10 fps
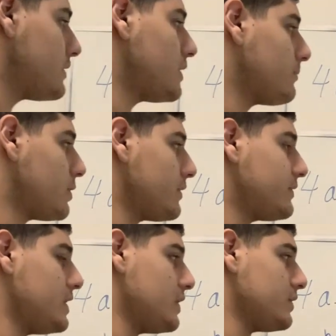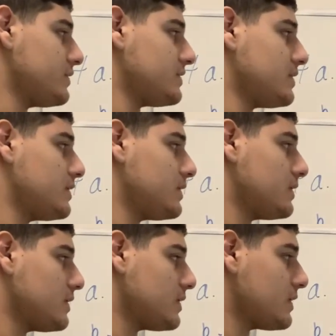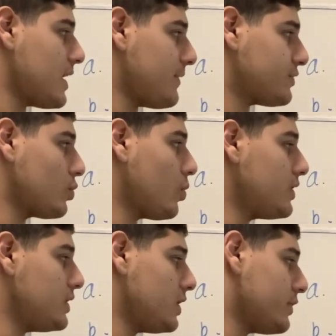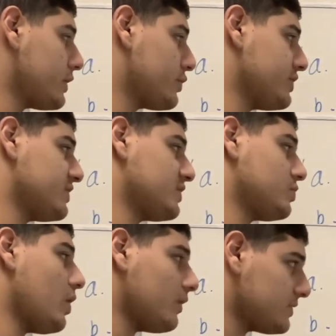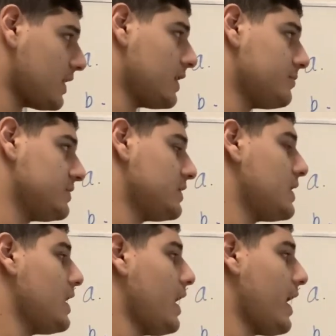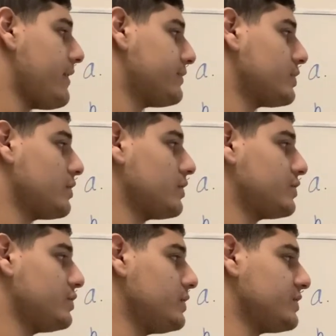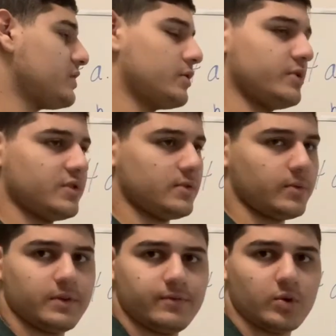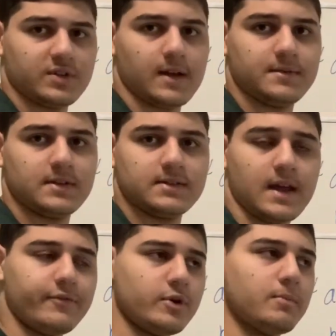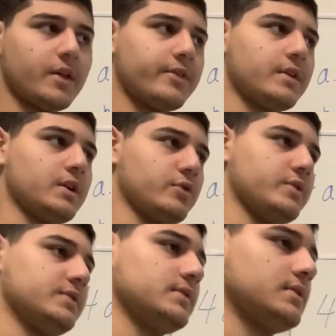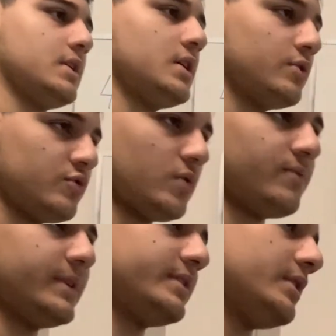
number of years. After 1 year it increases 12 times. After 2 years it increases 24 times, because every month it increases. There's 12 months in a